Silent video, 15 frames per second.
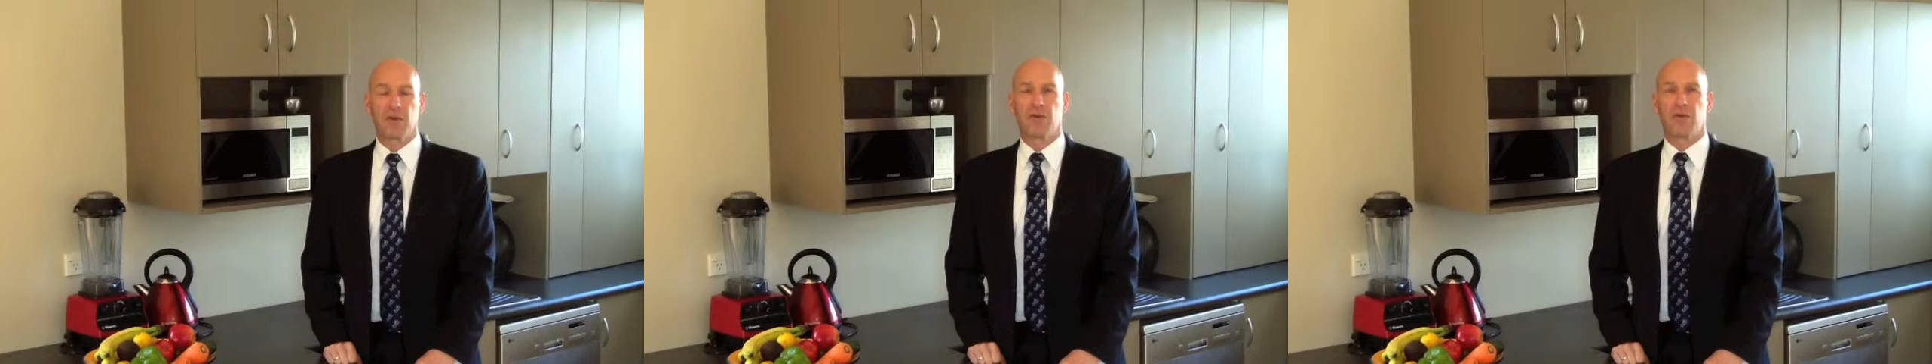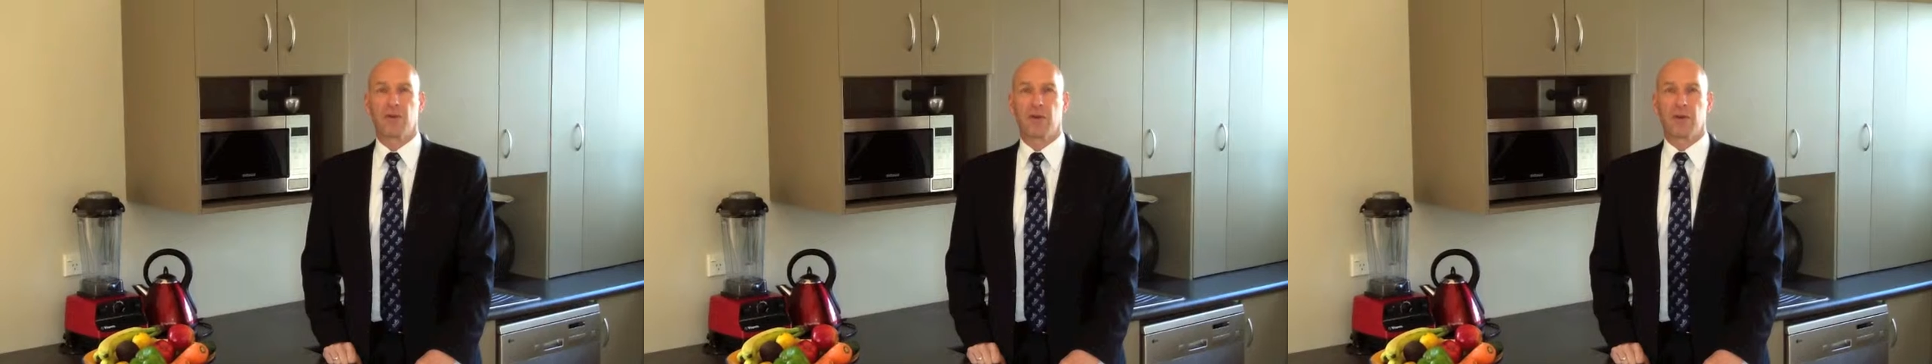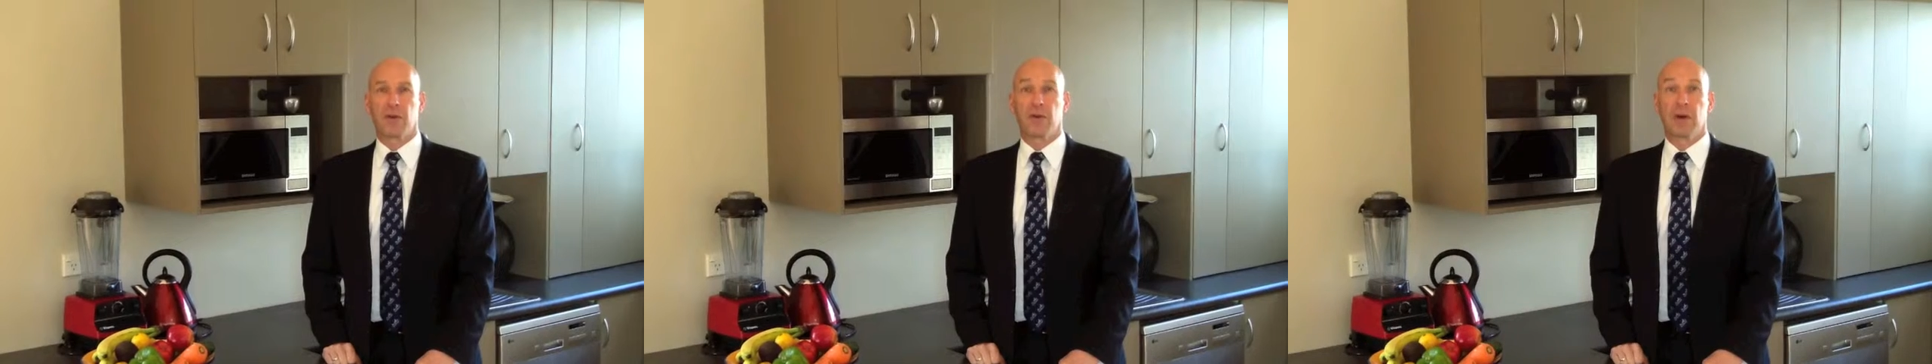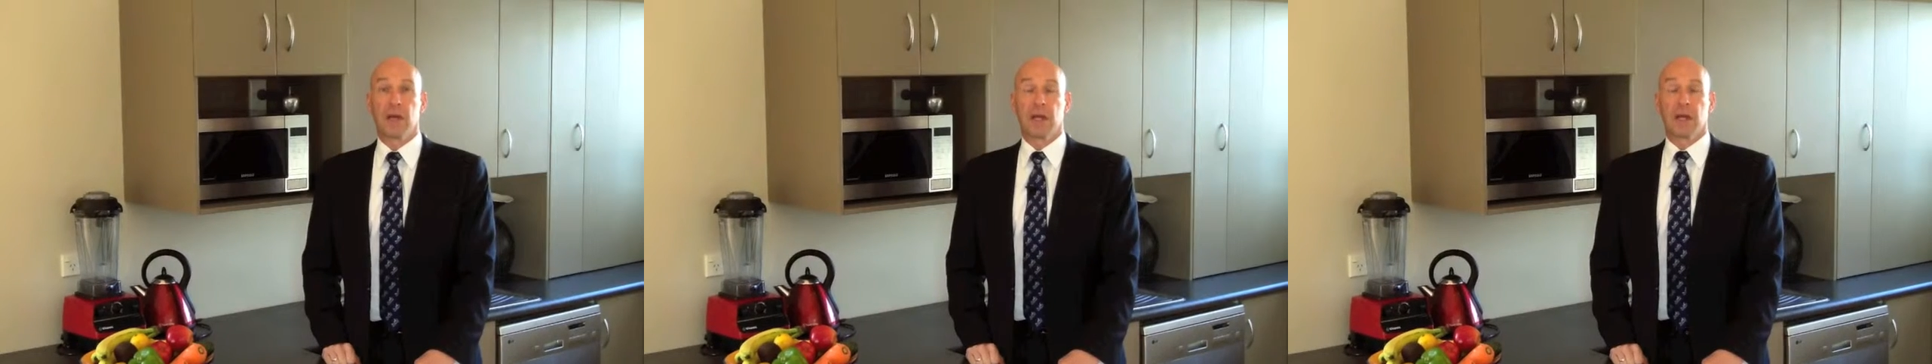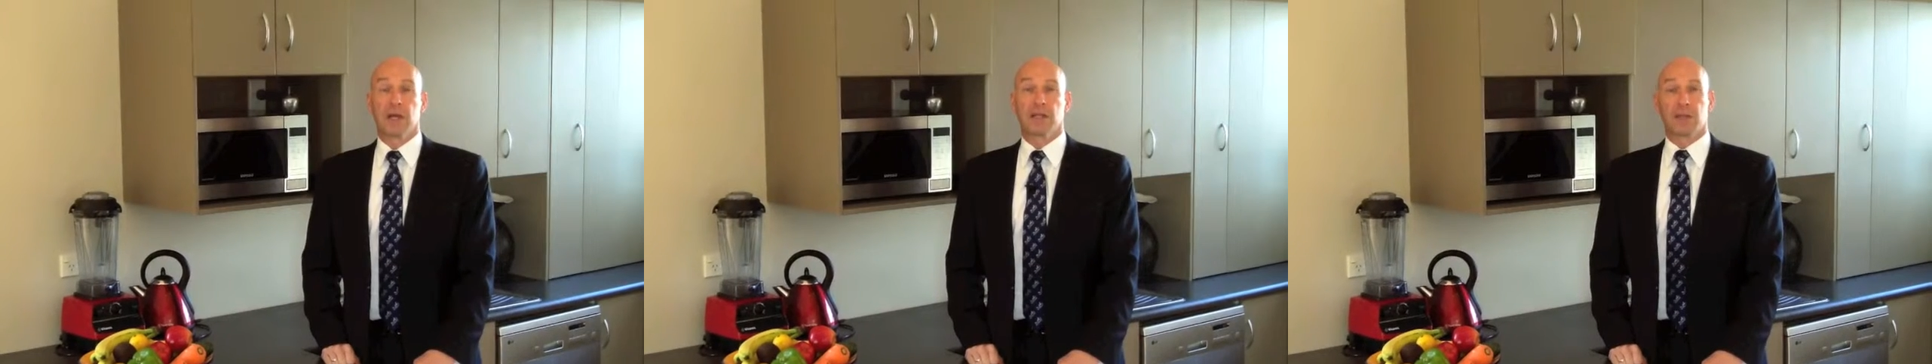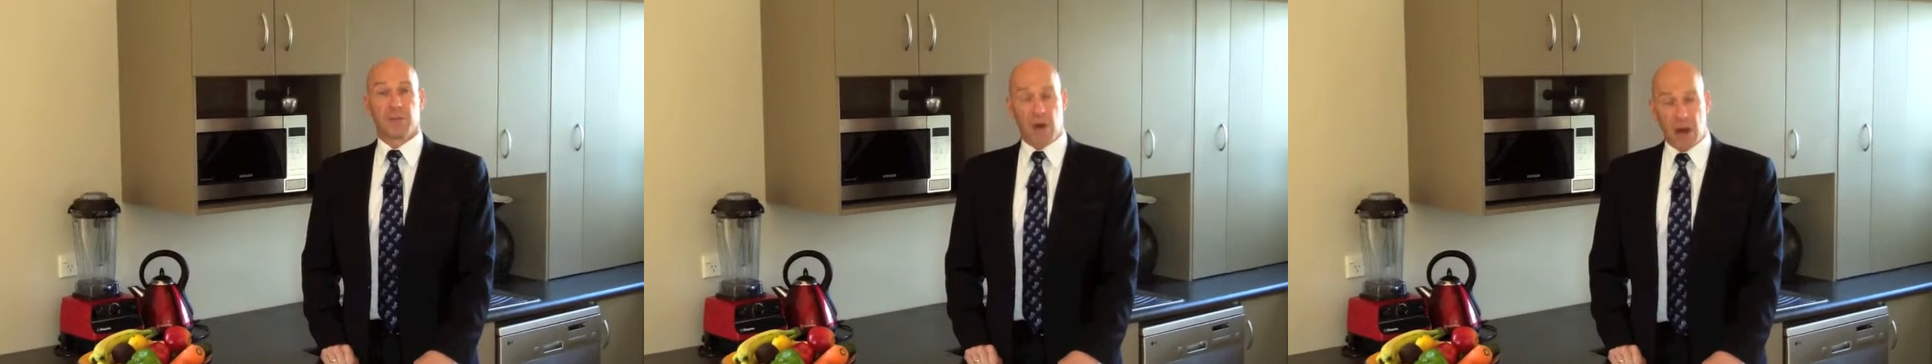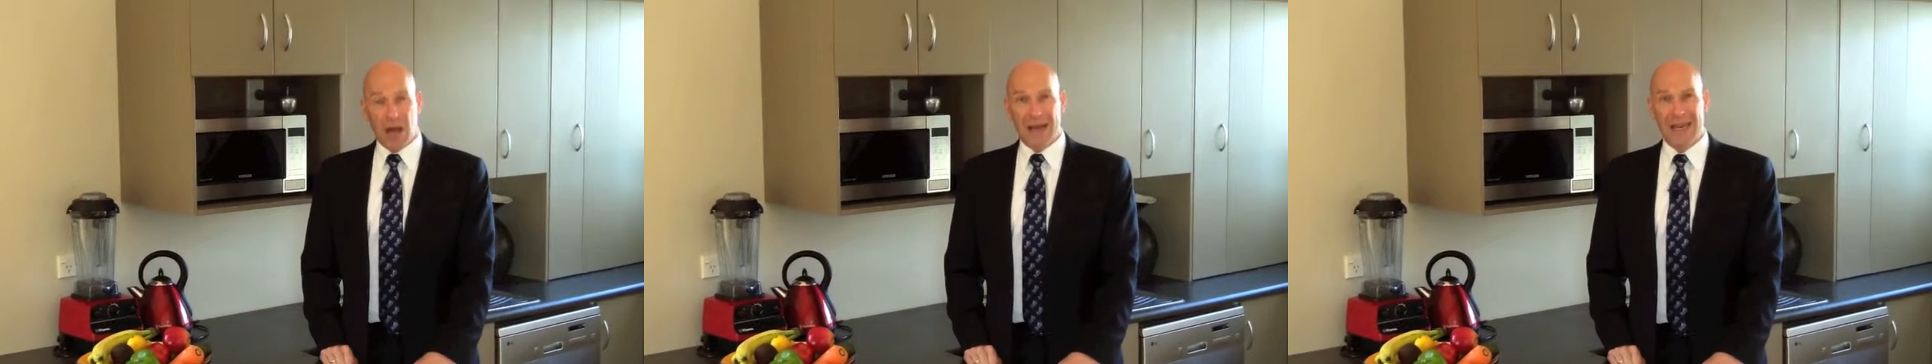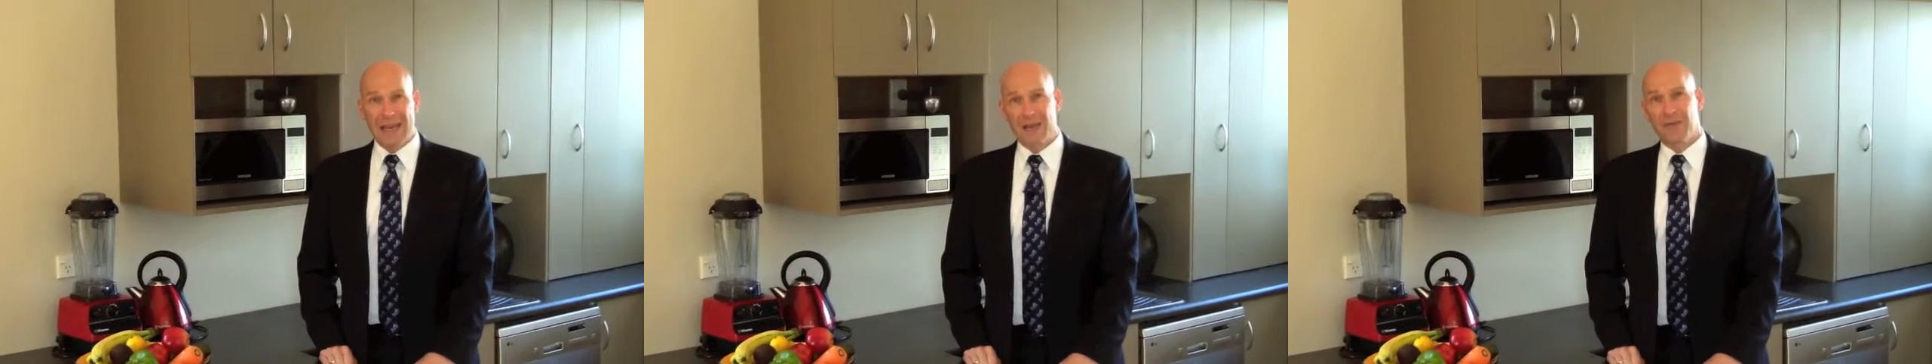you through some
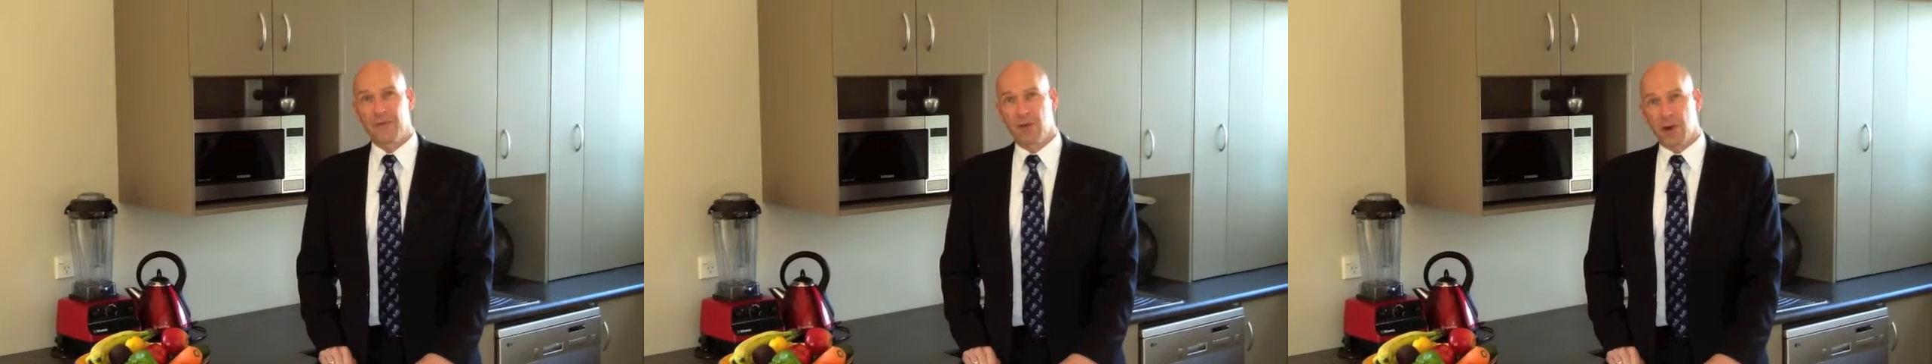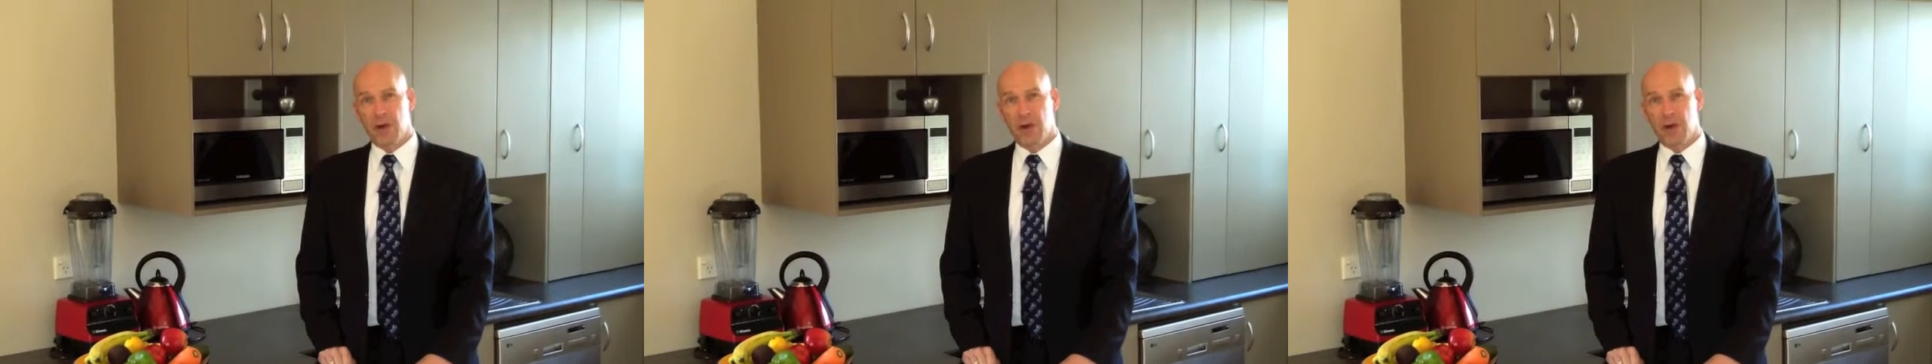high level